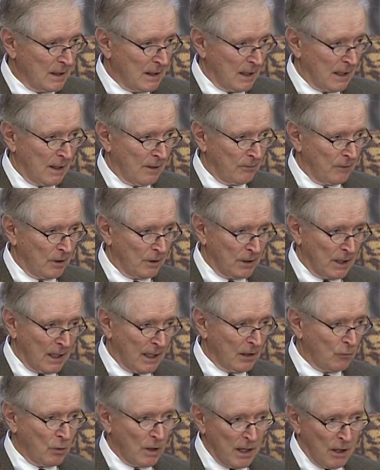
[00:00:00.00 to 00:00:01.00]
And they're
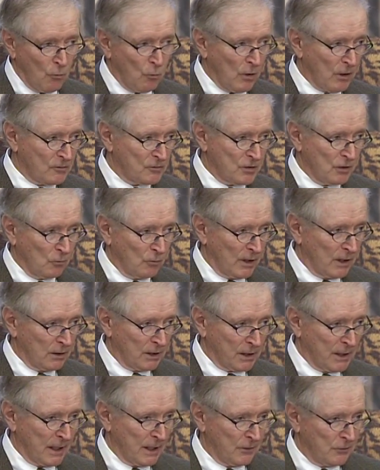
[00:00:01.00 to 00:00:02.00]
getting to where they work so well
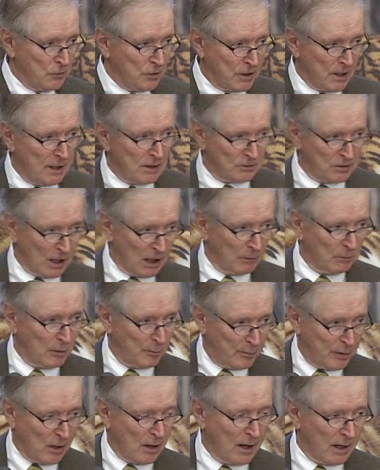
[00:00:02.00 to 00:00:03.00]
together, you can't tell them
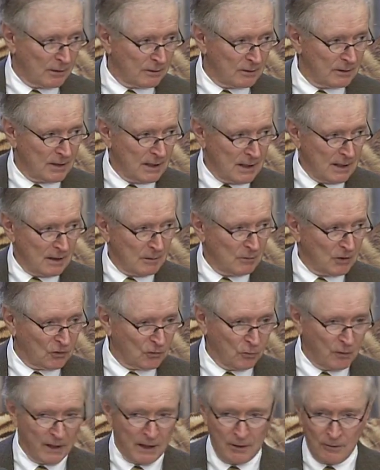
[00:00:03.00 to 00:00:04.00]
apart
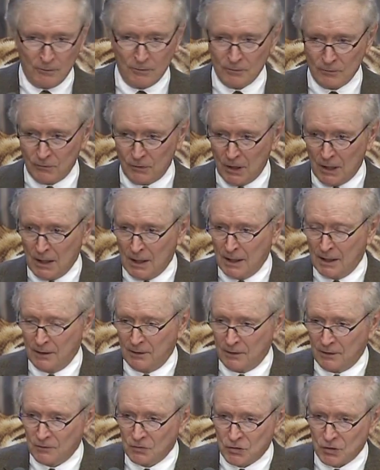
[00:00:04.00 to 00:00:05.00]
between
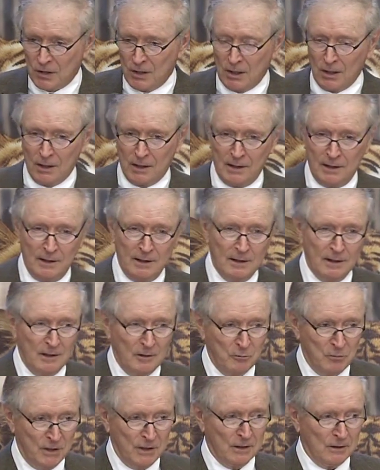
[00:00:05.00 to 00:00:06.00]
Ron and Charlie
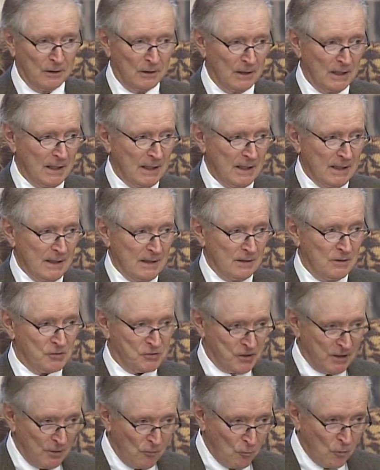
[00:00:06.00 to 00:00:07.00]
and Bill. You
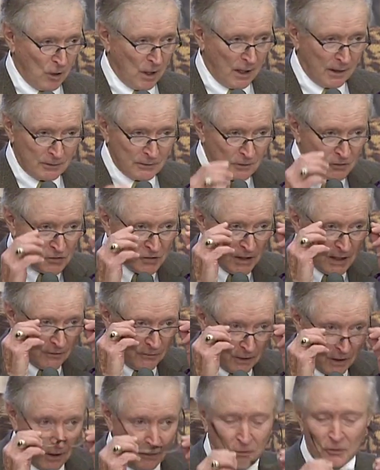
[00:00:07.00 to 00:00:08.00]
see one, you see
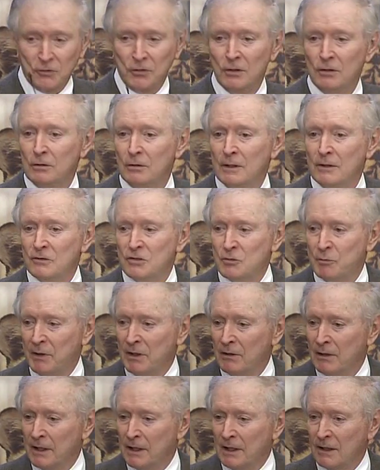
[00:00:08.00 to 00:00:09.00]
the other two in
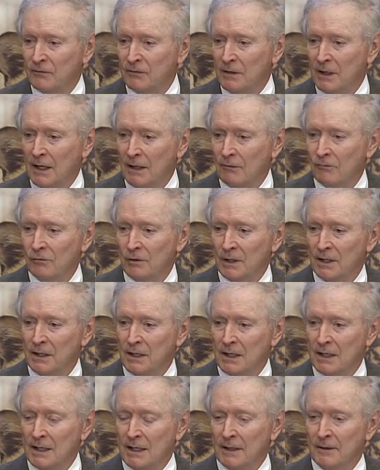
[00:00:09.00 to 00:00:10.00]
spirit, if not really
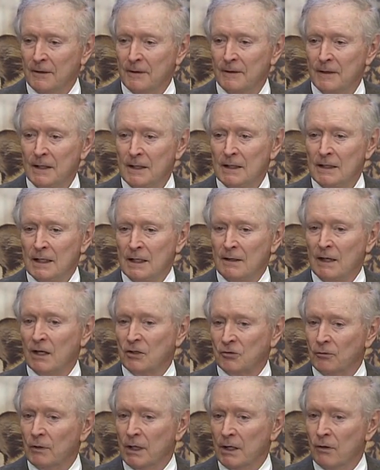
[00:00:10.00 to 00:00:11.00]
together. And
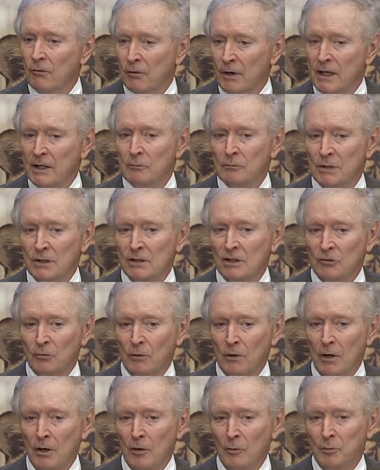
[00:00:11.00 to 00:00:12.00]
that's really great because
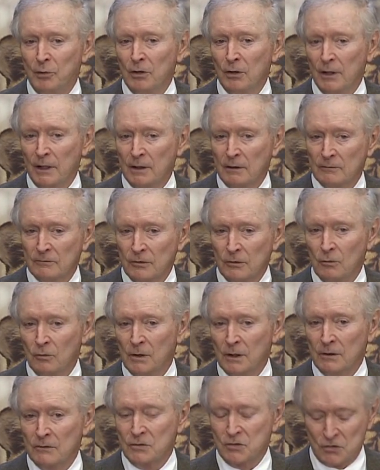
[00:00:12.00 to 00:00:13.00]
we're all pulling for
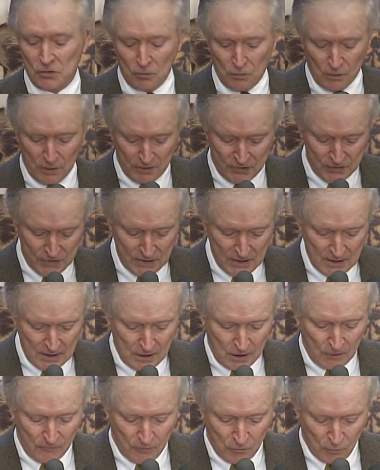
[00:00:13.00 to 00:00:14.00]
one source
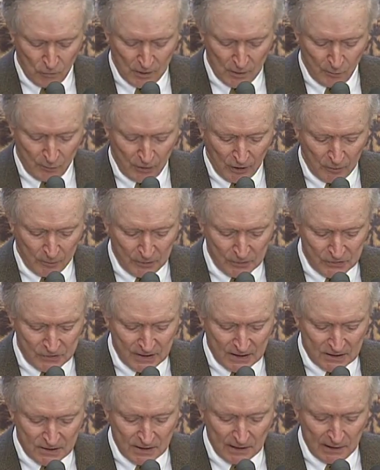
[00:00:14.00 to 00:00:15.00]
or for one purpose,
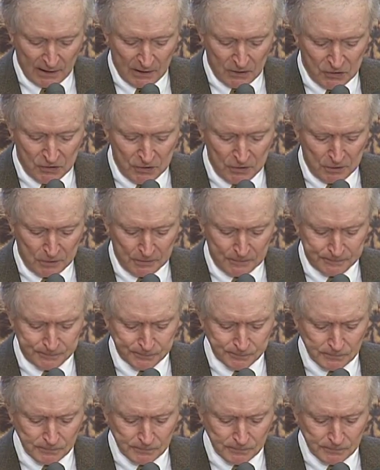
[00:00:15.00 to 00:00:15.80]
and that's LSU.